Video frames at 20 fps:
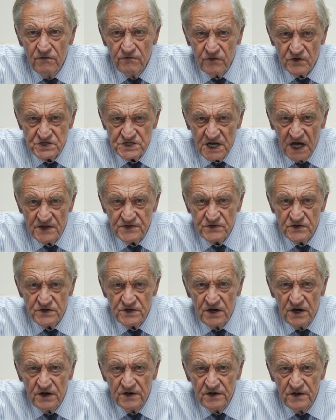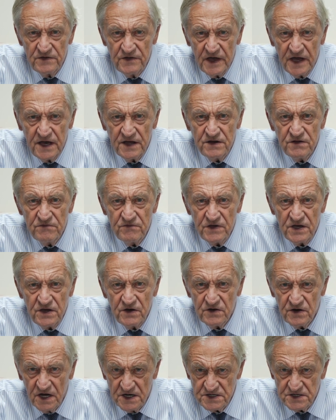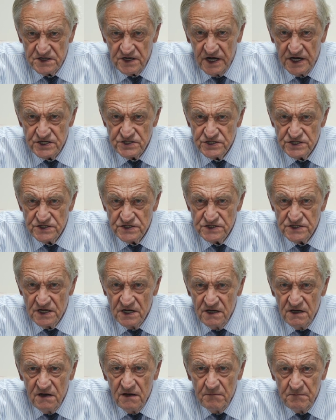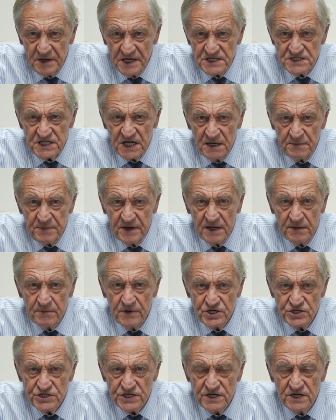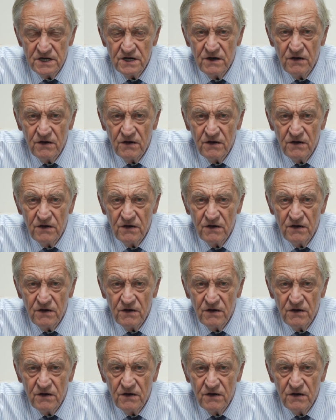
for South Sudan and the head of the United Nations Peacekeeping Mission,